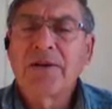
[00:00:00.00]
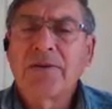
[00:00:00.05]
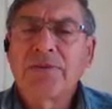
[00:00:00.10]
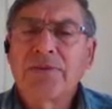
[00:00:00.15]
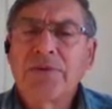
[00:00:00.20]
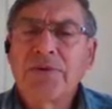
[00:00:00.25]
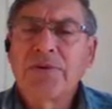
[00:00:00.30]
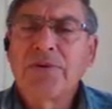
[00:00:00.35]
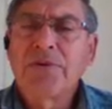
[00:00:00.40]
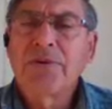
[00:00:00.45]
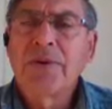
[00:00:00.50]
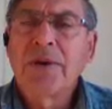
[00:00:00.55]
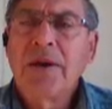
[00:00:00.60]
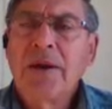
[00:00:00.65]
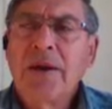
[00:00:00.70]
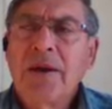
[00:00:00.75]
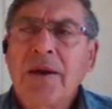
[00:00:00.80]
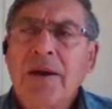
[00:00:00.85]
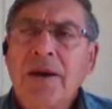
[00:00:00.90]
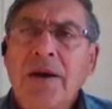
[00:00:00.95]

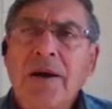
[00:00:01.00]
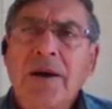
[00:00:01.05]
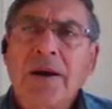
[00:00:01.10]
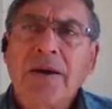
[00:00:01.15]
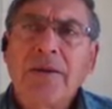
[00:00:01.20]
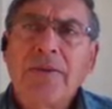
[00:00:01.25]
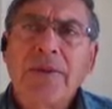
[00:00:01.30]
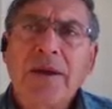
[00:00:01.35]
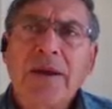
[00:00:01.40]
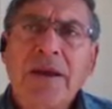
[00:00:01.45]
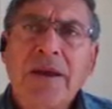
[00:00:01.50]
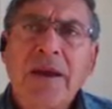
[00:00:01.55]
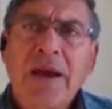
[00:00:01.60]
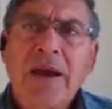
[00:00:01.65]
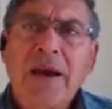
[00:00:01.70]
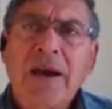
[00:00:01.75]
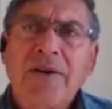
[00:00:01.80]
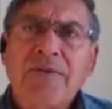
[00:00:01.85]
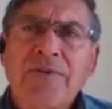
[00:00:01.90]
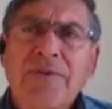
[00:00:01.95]
L2? They
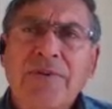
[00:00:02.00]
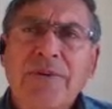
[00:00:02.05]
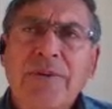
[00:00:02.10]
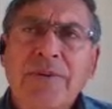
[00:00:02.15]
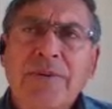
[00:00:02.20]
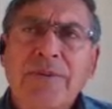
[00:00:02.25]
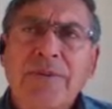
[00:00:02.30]
have